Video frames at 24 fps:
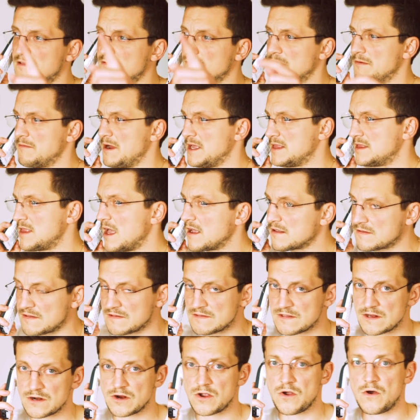is where my
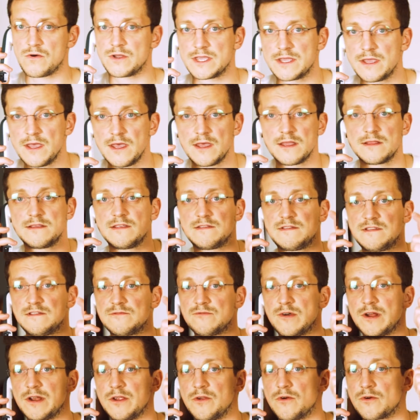taxes are going. This is
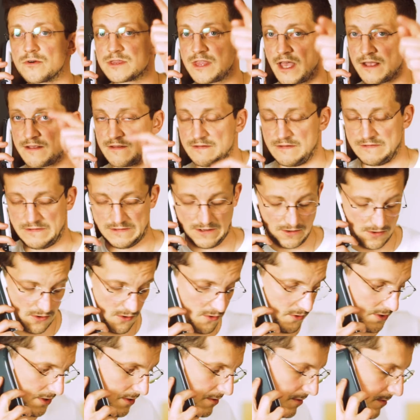where your taxes are
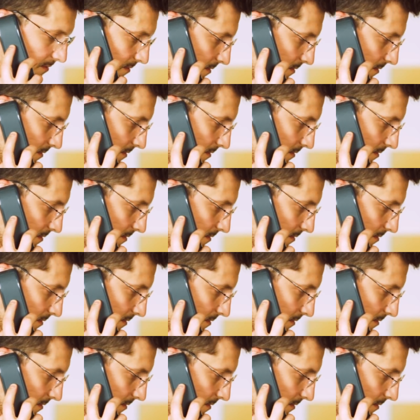going.